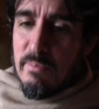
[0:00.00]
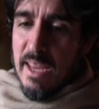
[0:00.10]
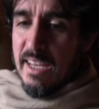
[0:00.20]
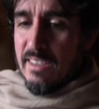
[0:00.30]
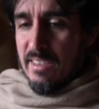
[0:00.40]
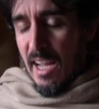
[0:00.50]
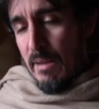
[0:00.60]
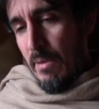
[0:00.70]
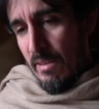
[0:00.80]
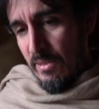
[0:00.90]
main
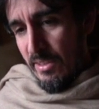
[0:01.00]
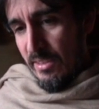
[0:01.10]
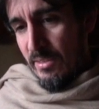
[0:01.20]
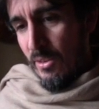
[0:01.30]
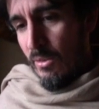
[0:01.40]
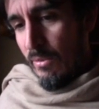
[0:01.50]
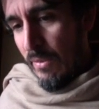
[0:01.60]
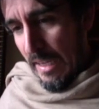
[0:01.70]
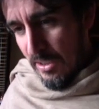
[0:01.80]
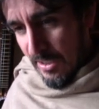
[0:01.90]
Sthayi Bhavas, or
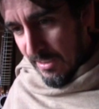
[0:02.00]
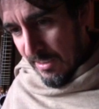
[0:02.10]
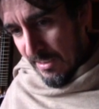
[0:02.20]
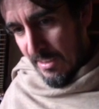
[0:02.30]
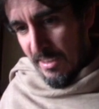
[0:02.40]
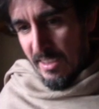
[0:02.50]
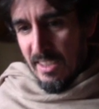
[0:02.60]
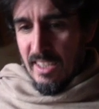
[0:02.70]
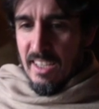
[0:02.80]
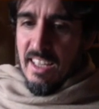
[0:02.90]
affections,
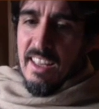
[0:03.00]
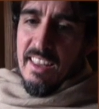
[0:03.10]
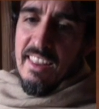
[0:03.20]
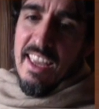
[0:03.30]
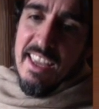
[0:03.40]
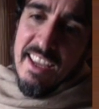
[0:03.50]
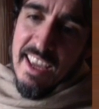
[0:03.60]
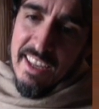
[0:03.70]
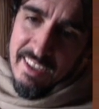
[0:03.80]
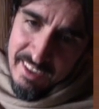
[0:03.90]
they
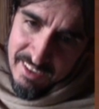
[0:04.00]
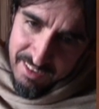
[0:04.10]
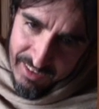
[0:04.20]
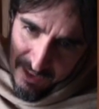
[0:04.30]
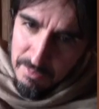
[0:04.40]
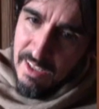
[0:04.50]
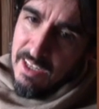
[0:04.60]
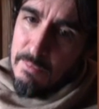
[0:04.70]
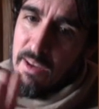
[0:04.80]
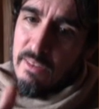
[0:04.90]
get
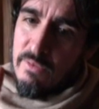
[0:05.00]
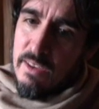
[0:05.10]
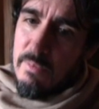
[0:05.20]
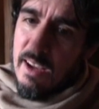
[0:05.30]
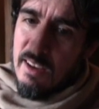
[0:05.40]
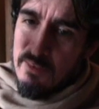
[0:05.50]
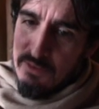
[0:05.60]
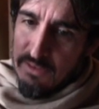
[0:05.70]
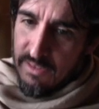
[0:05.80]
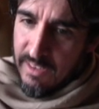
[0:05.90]
stimulated by the
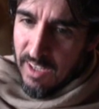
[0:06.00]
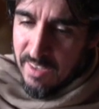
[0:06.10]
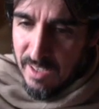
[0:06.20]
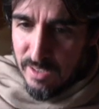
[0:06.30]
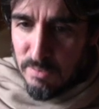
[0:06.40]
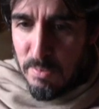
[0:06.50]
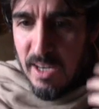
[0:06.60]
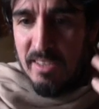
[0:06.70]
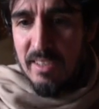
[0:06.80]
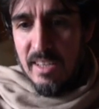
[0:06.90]
Vibhav, and then
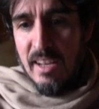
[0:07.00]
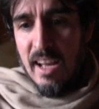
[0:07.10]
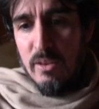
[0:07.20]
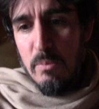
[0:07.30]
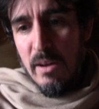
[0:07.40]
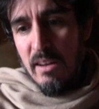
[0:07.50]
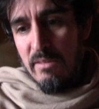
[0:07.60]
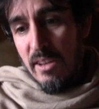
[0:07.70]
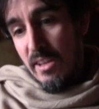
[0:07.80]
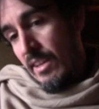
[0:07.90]
expressed in
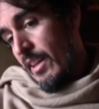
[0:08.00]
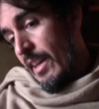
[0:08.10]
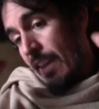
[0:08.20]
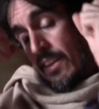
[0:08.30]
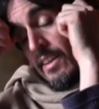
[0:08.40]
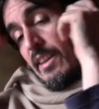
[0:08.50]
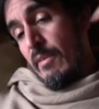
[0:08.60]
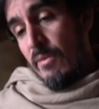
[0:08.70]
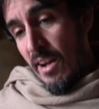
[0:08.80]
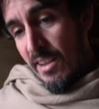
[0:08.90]
Anubhav, and
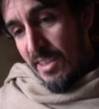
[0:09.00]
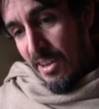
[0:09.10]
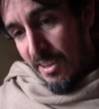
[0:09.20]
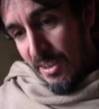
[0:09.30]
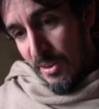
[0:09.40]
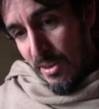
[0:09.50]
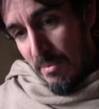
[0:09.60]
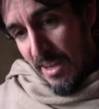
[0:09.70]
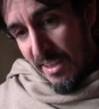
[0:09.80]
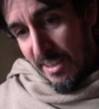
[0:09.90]
involuntarily,
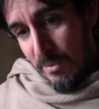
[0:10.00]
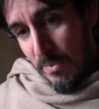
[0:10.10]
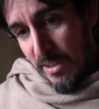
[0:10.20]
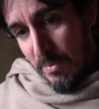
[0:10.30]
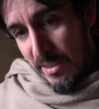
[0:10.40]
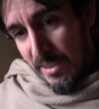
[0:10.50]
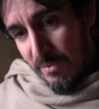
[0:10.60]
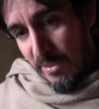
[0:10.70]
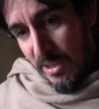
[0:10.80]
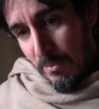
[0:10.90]
automatically expressed by
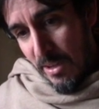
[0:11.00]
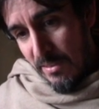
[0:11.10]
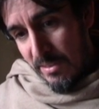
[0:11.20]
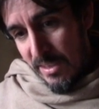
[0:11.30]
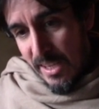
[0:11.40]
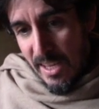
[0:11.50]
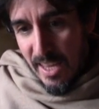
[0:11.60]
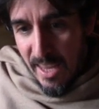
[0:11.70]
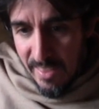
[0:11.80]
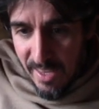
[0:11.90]
Sattvika Bhavs,
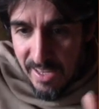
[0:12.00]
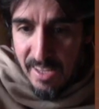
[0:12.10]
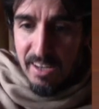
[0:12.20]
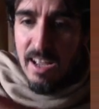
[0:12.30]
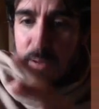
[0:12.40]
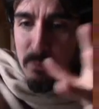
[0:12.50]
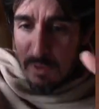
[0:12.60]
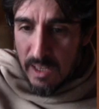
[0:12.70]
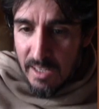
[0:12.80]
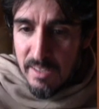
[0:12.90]
and they get
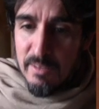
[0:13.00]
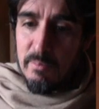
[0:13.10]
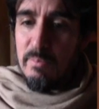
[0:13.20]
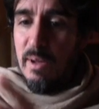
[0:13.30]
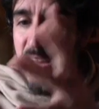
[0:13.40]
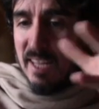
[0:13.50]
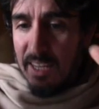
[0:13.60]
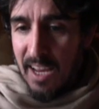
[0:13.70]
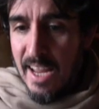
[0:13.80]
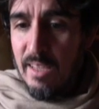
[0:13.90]
accompanied by and
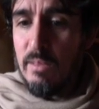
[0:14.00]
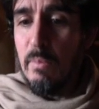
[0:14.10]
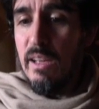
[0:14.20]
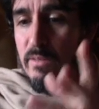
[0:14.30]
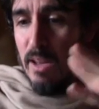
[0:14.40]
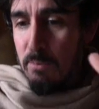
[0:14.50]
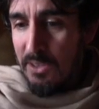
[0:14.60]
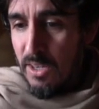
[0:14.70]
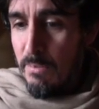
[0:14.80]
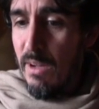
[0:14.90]
enhanced by
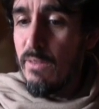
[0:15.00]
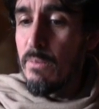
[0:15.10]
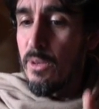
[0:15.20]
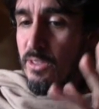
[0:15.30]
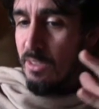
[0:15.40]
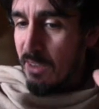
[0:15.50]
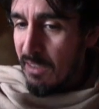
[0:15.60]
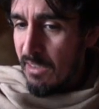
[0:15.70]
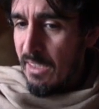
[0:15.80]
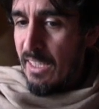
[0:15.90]
Vyabhichari Bhav
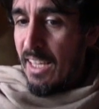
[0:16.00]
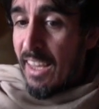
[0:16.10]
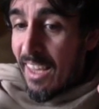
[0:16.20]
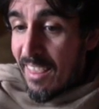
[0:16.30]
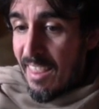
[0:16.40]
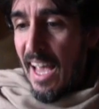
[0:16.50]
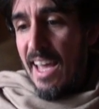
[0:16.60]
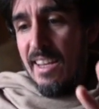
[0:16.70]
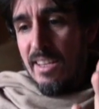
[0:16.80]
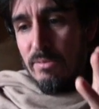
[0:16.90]
emotions.
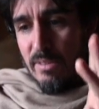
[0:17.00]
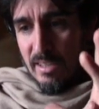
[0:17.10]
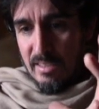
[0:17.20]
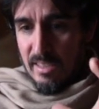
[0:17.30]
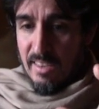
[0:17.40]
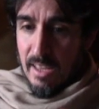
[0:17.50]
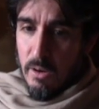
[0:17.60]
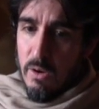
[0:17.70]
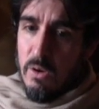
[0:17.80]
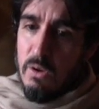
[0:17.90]
That is rasa. That
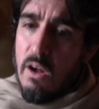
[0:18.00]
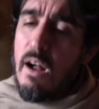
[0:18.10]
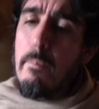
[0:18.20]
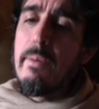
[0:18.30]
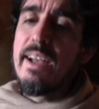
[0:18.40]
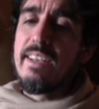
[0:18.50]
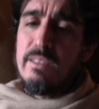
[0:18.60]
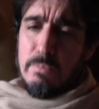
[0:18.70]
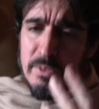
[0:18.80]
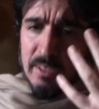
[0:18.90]
whole combined
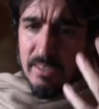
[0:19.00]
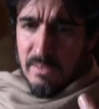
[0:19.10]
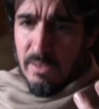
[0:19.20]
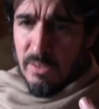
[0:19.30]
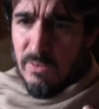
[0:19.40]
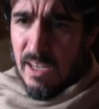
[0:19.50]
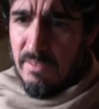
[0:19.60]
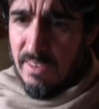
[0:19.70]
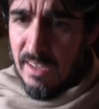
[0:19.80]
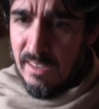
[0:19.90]
experience of those
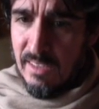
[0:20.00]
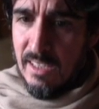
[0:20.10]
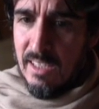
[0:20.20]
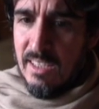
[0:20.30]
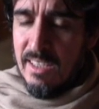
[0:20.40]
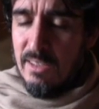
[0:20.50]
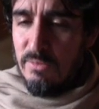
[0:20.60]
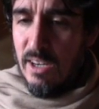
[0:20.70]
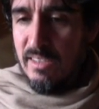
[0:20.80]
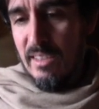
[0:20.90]
five things is
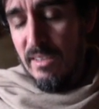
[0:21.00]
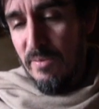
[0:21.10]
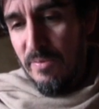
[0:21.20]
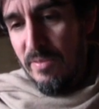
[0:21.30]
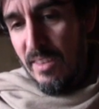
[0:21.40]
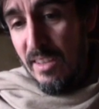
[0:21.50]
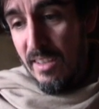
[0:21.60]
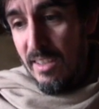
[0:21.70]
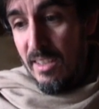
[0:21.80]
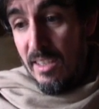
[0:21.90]
rasa.
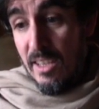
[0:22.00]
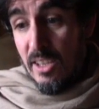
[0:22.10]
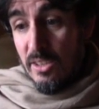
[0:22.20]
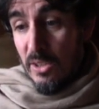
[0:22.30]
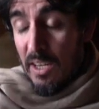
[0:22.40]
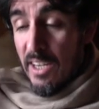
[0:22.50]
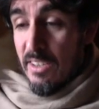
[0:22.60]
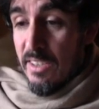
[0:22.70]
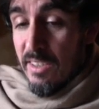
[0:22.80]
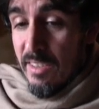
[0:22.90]
So here in the